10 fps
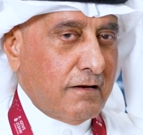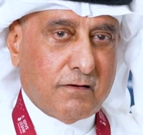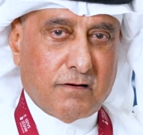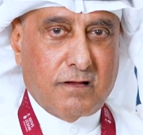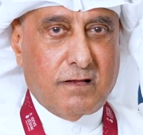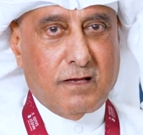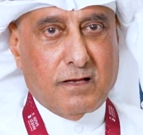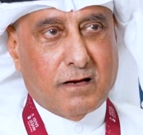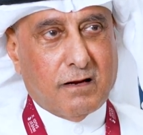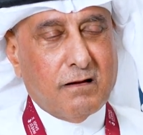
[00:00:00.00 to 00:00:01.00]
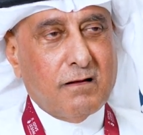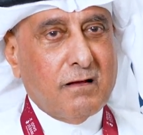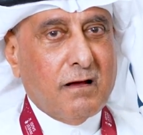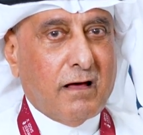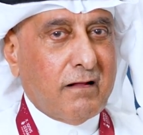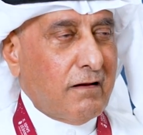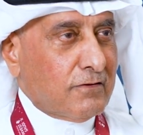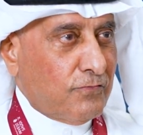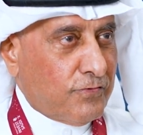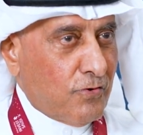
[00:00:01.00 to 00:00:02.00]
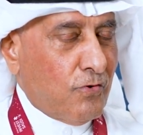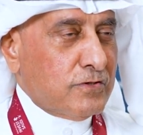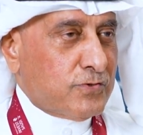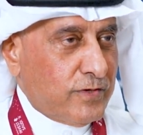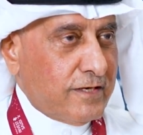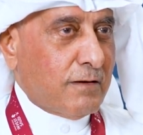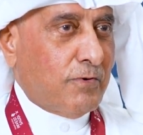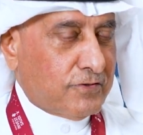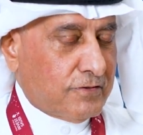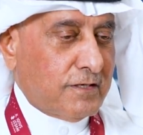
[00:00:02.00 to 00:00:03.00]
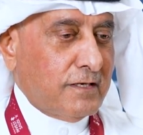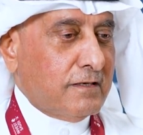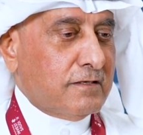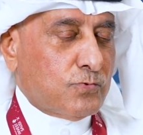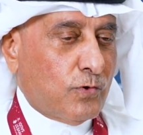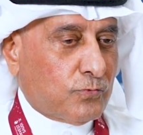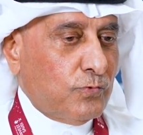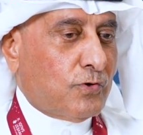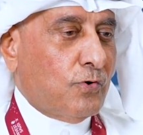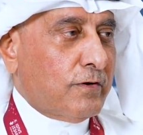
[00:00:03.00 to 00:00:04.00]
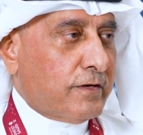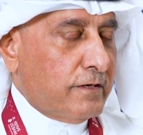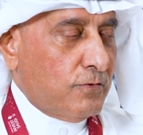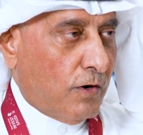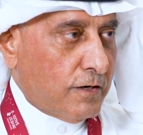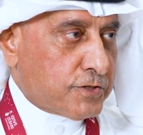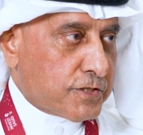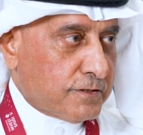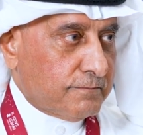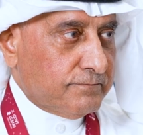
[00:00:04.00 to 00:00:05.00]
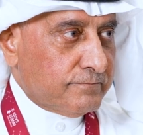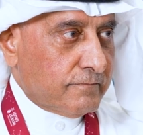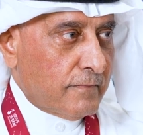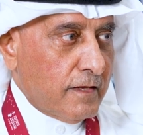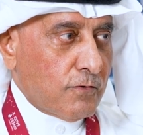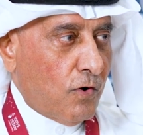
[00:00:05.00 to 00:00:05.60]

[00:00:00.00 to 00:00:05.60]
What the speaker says: and green, and a lot of the noise we hear about green is what we call greenwash. They're